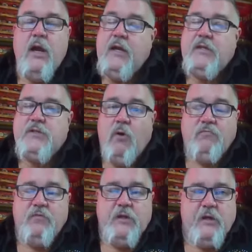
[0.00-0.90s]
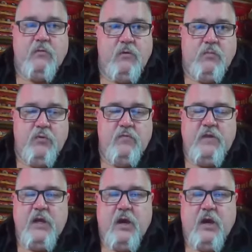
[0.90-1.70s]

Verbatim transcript: And it's hopefully going to improve the